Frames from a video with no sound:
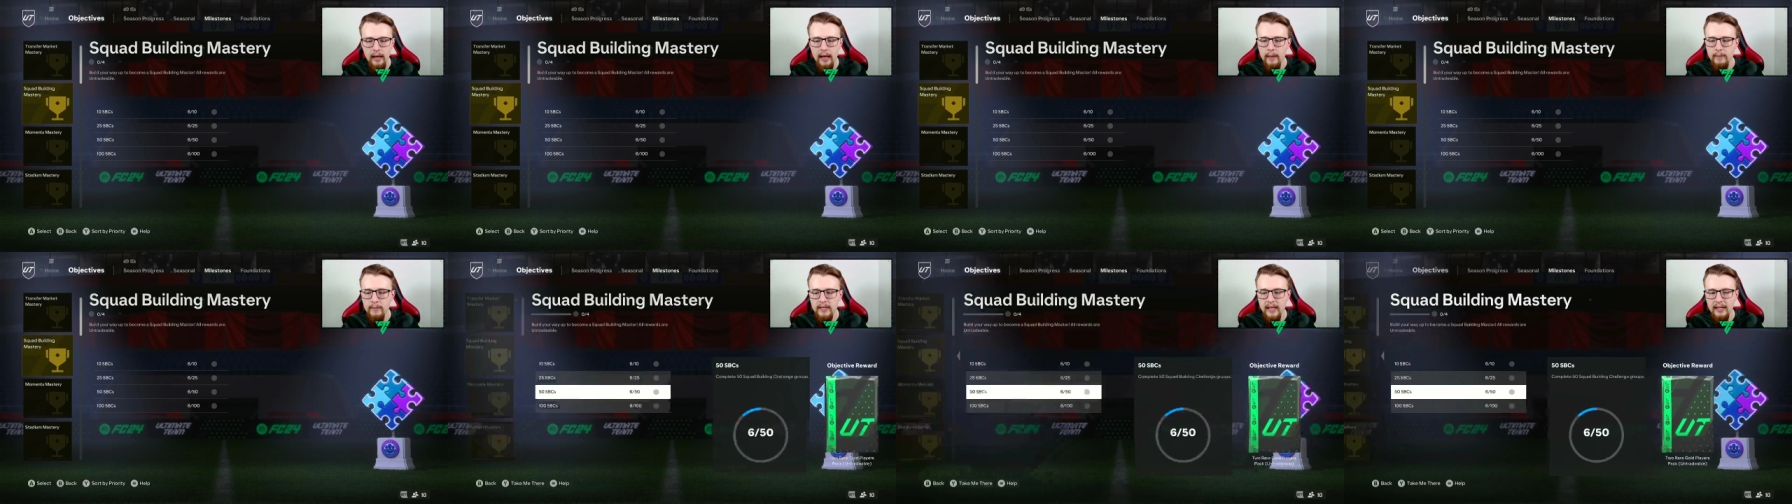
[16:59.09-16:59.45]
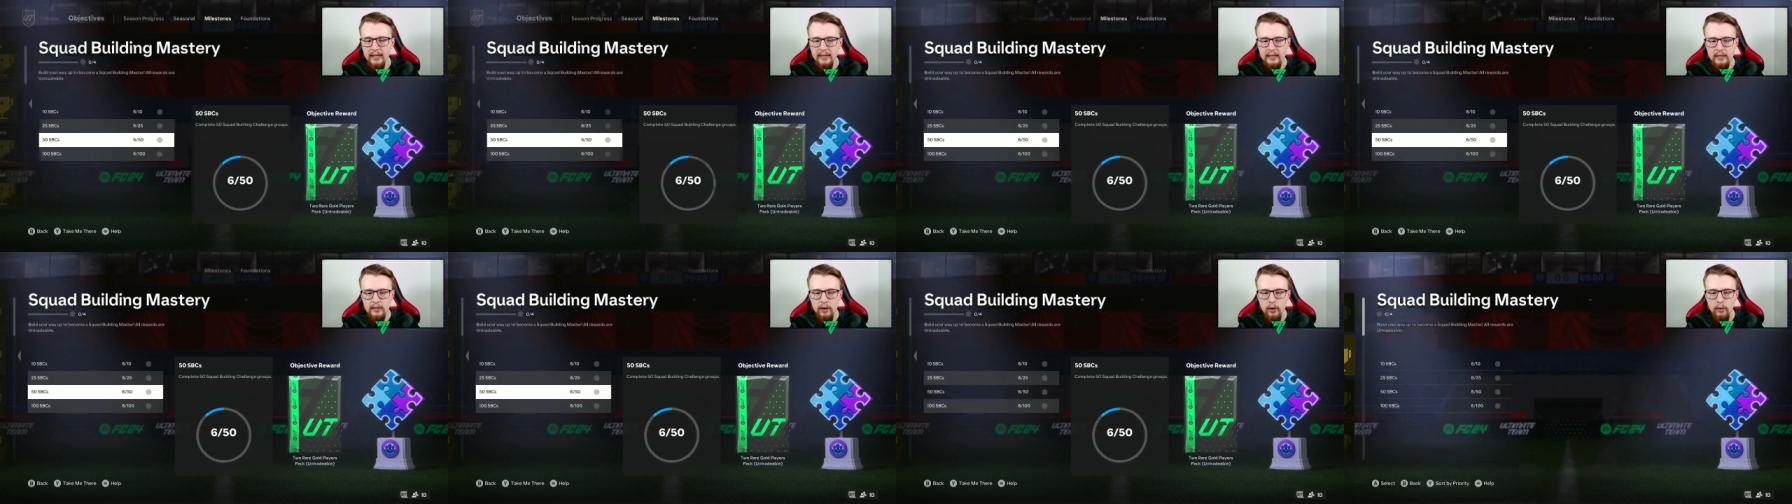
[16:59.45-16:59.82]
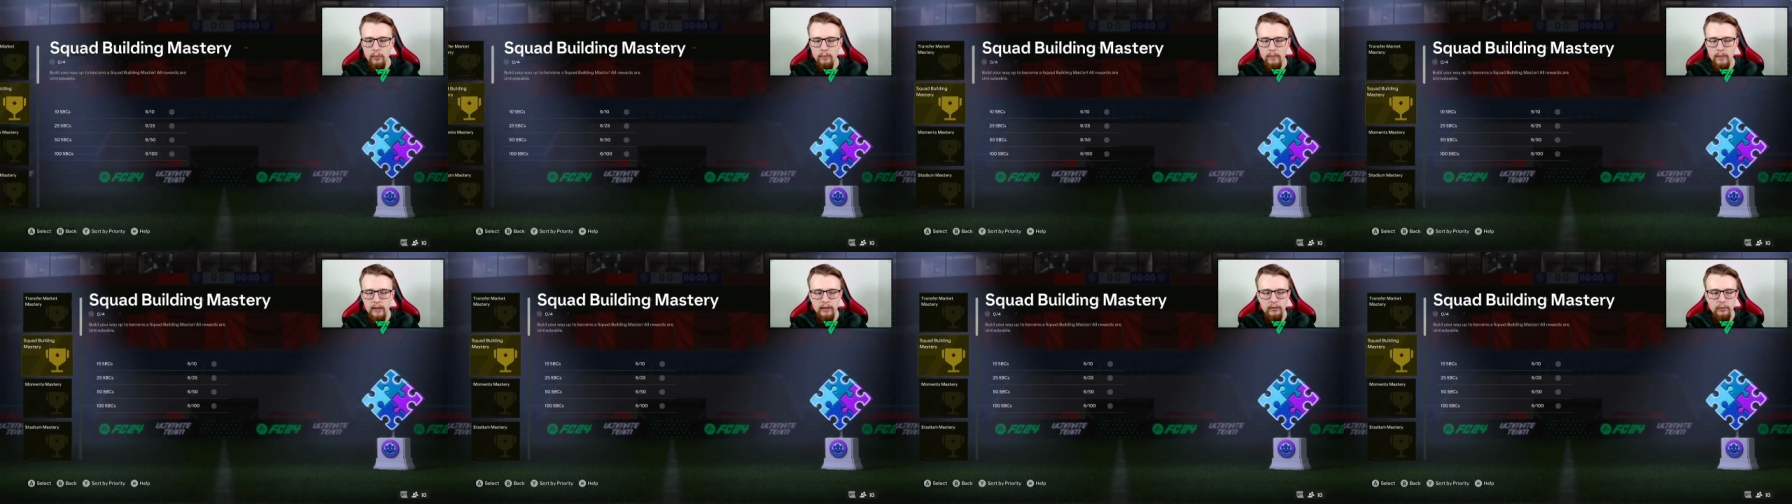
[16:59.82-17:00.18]
Sadly, no
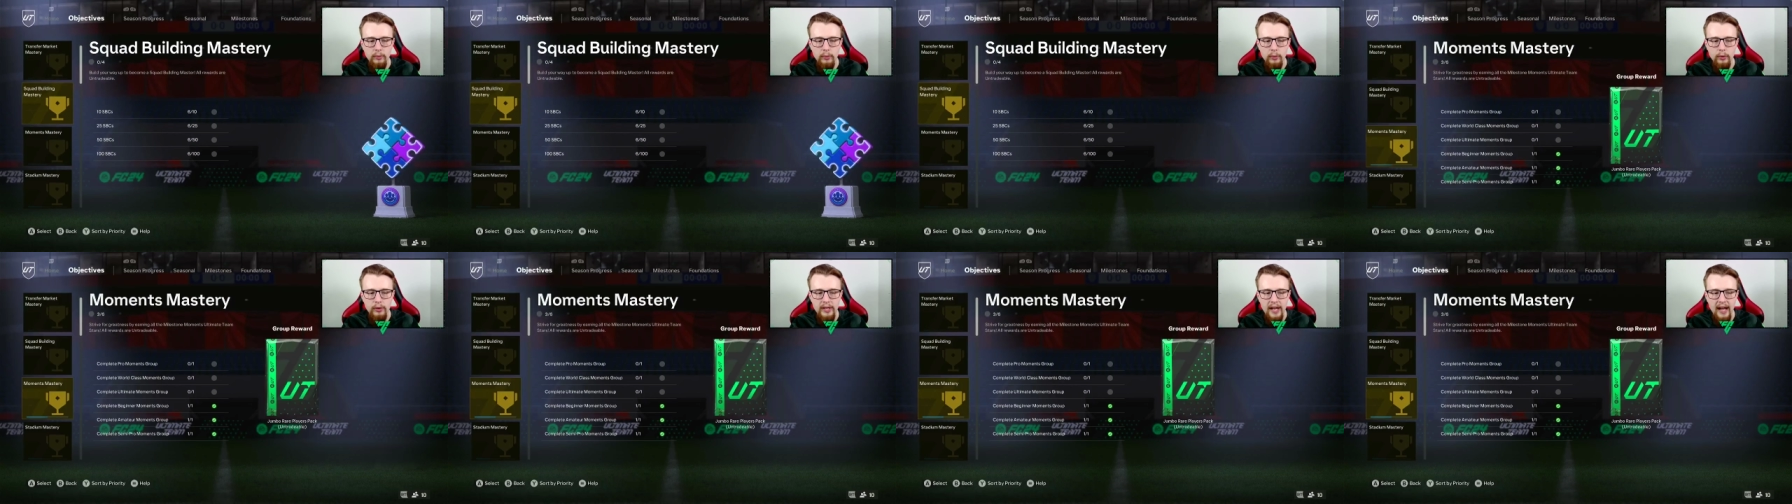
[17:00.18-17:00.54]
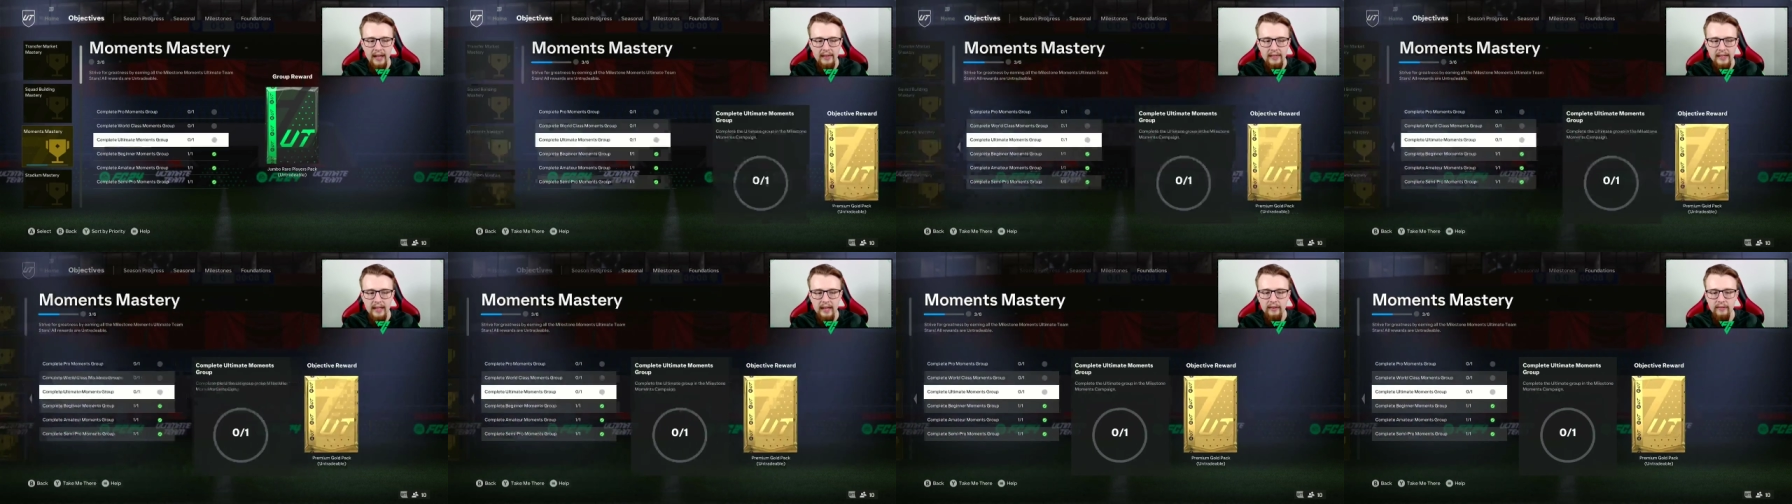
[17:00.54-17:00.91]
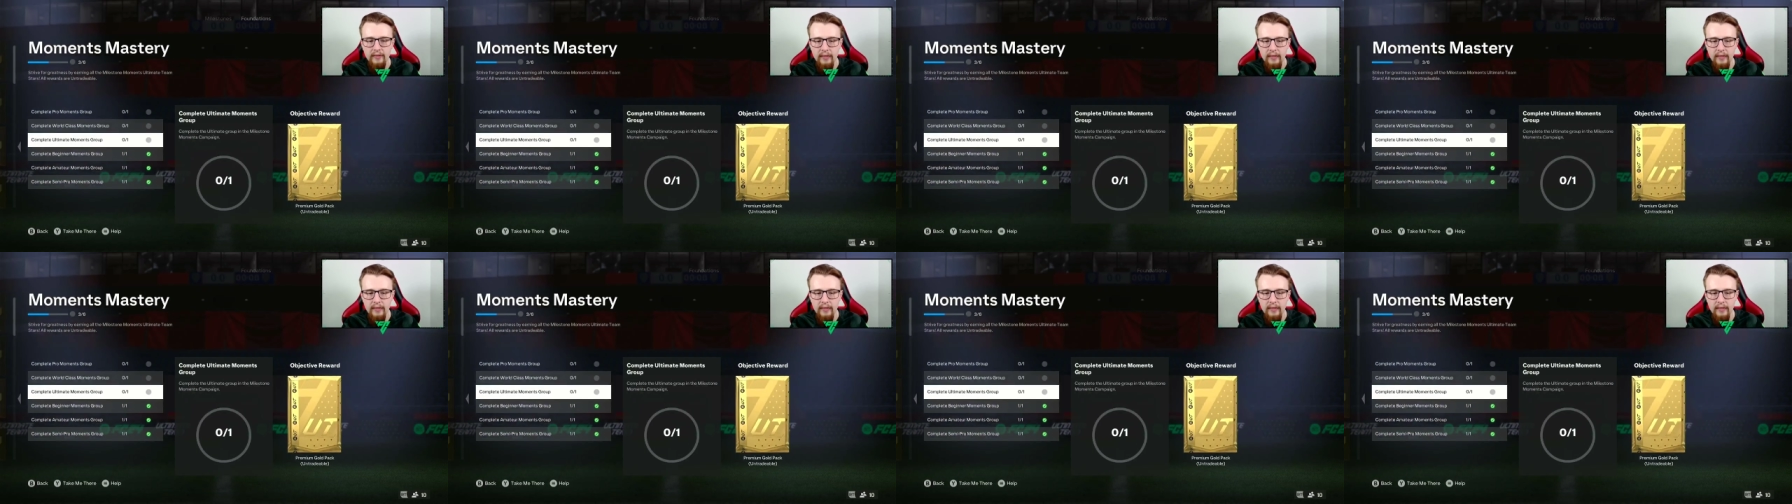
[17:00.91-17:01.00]
big reward at the end for